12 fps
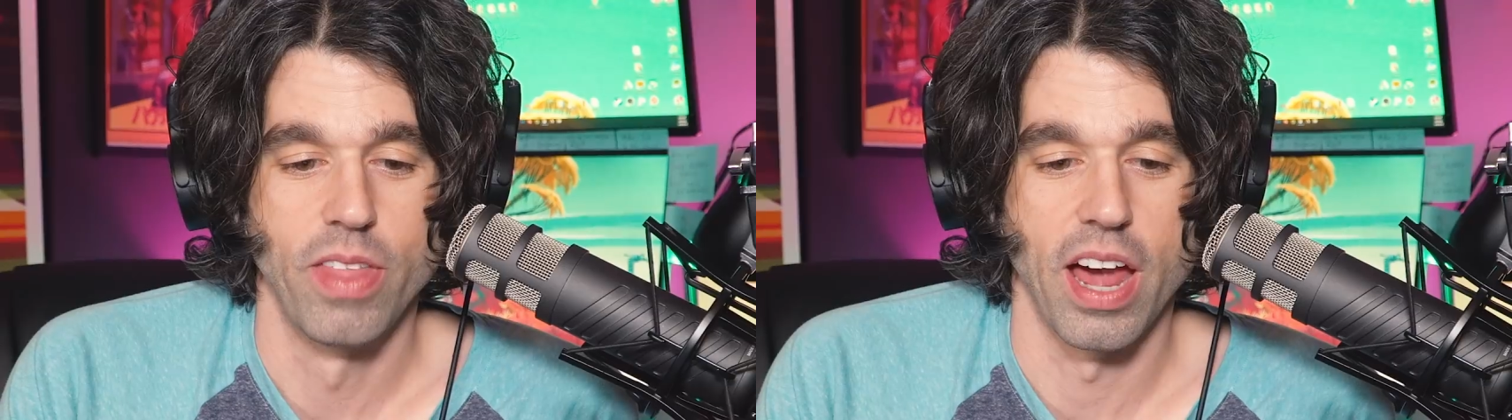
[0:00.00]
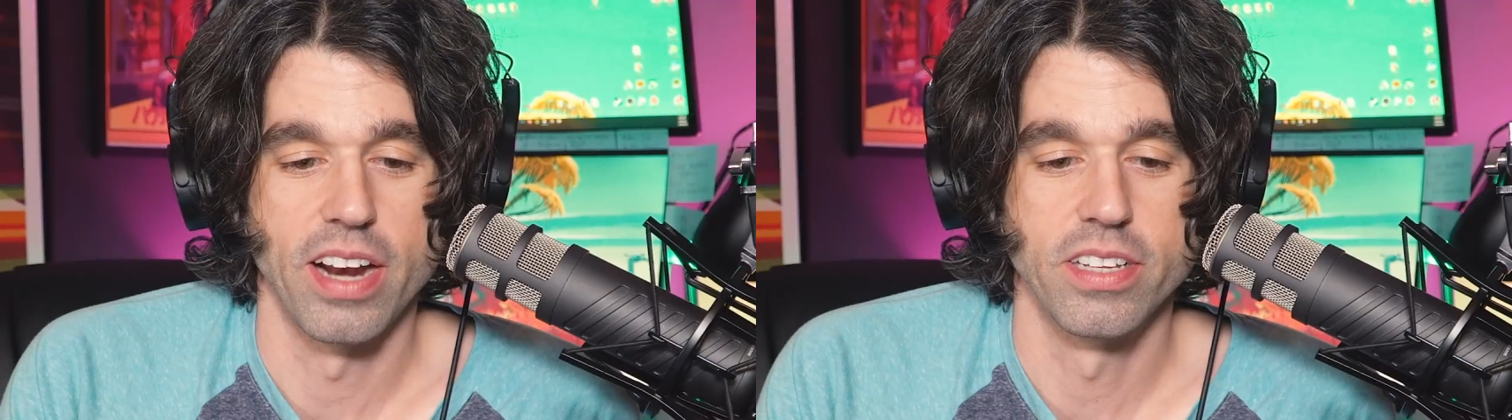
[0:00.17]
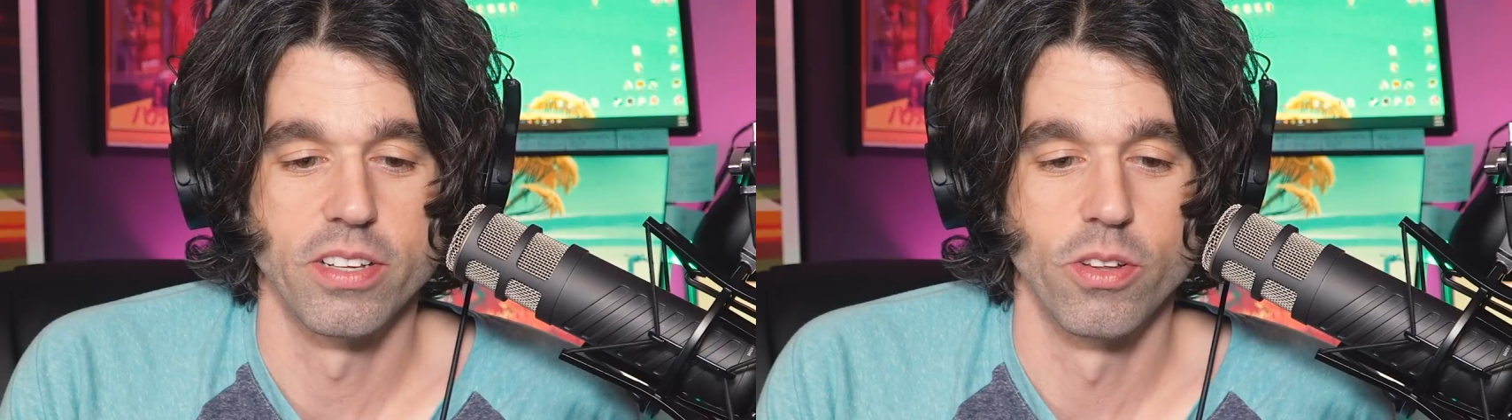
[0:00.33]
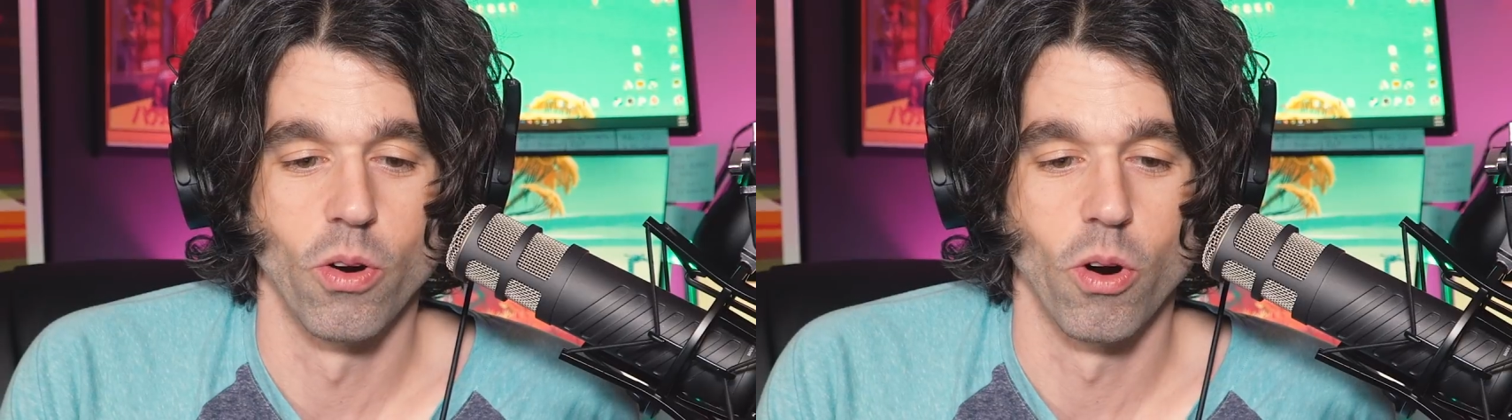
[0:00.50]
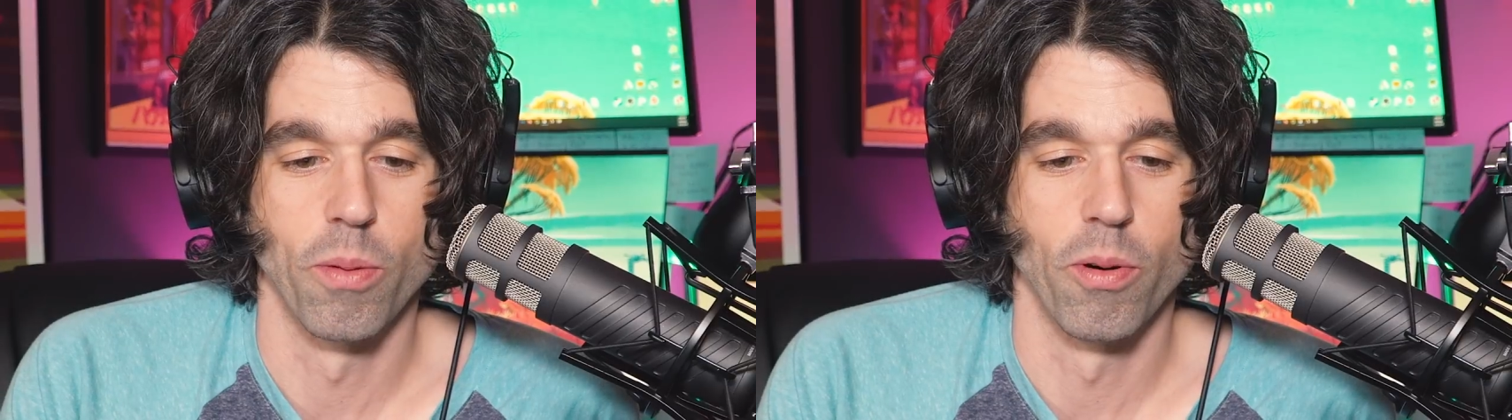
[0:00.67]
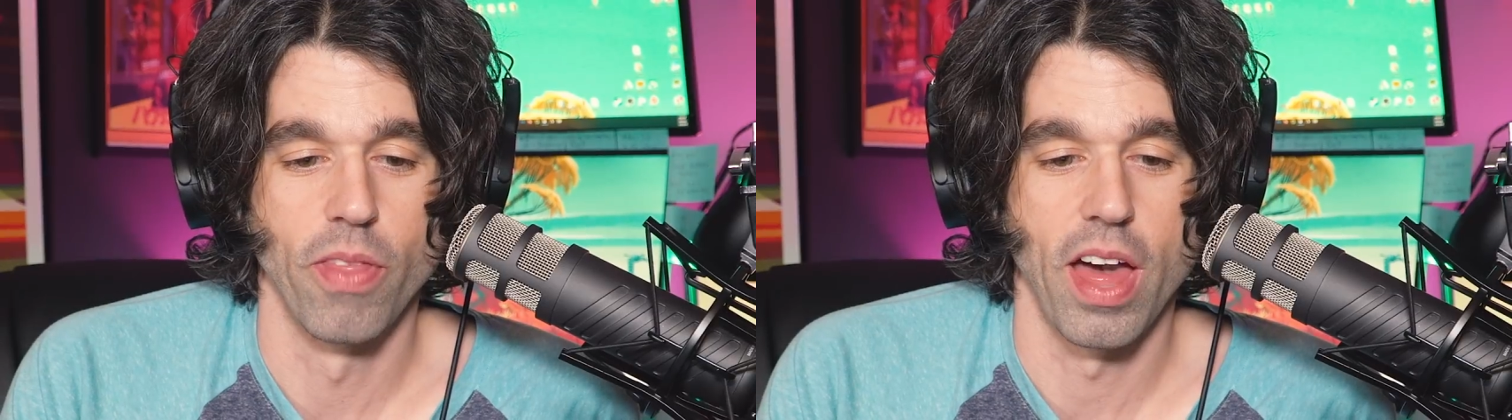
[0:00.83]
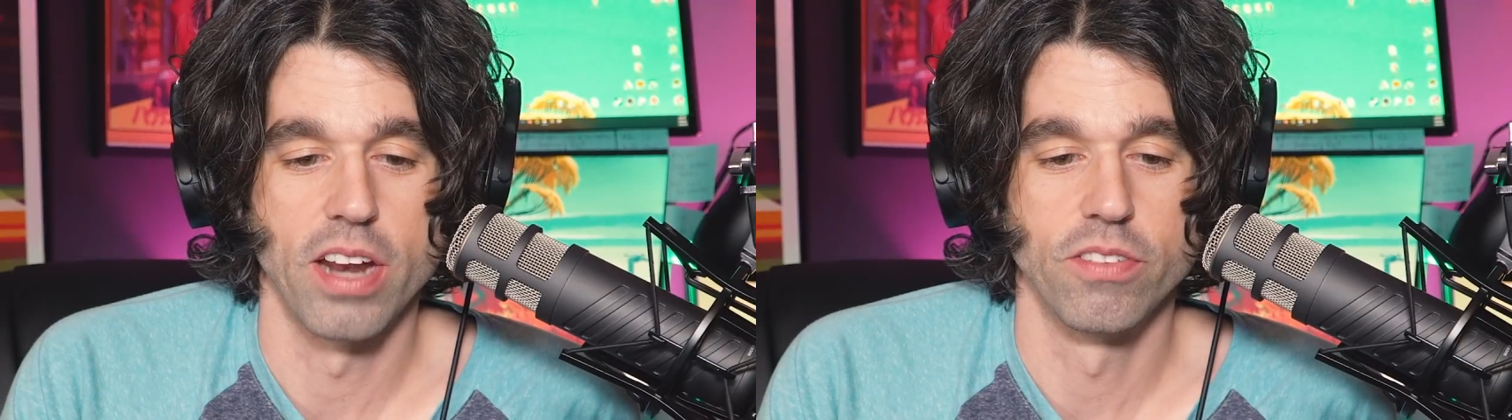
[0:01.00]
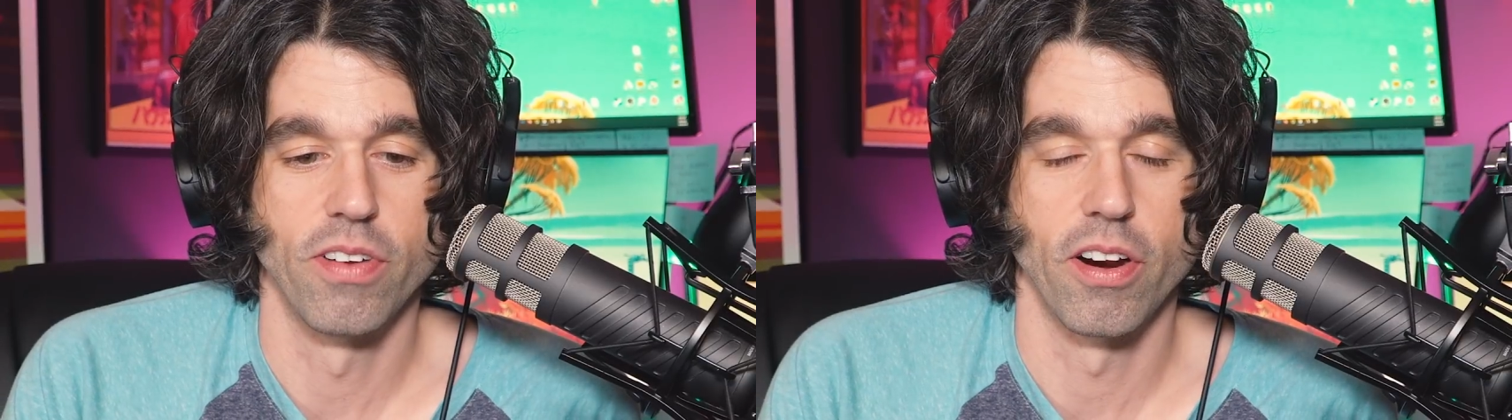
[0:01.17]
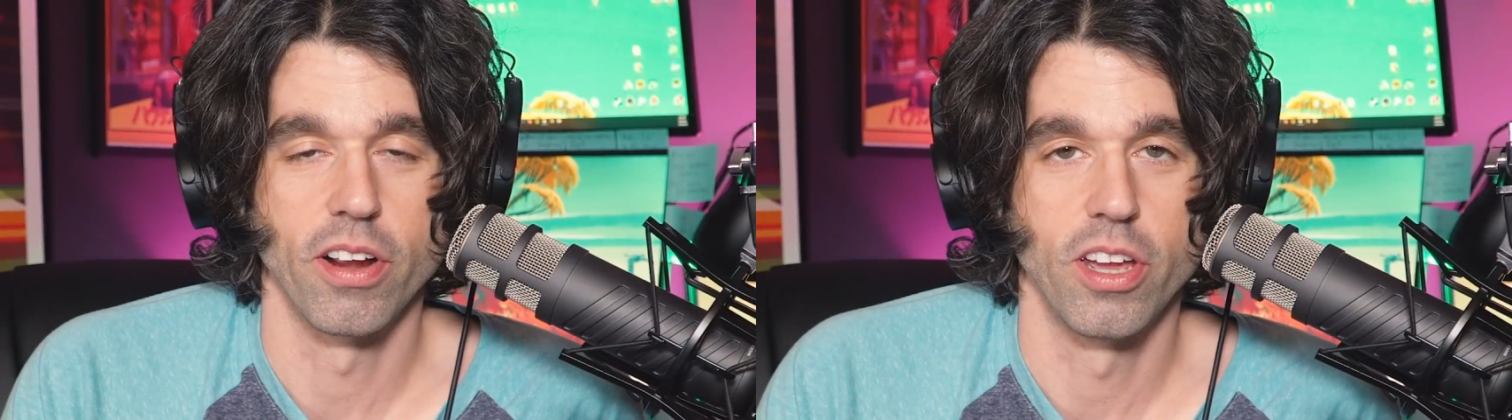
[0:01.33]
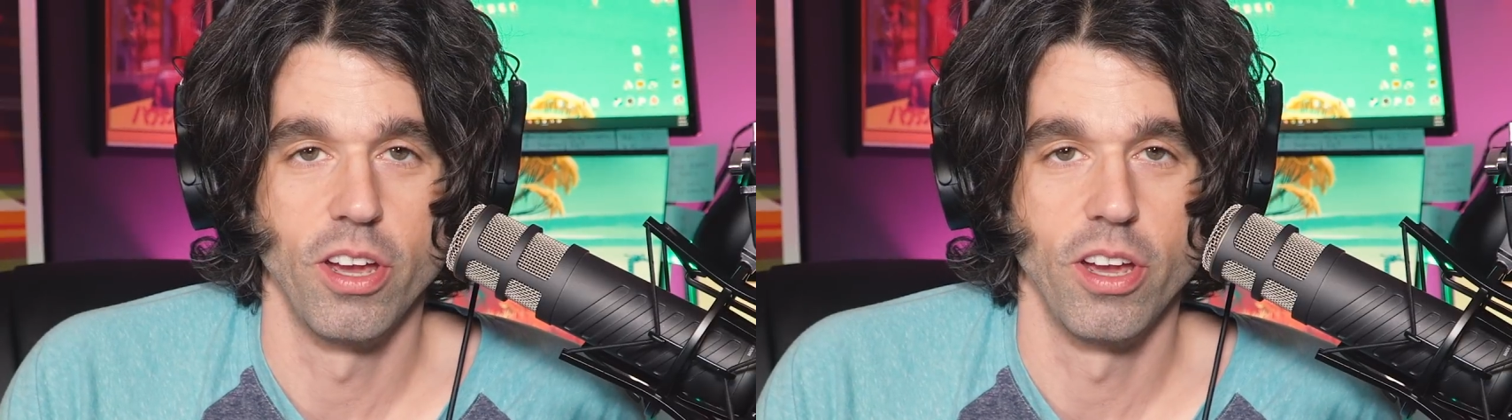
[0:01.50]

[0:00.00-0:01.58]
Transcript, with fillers: That is adorable. That is very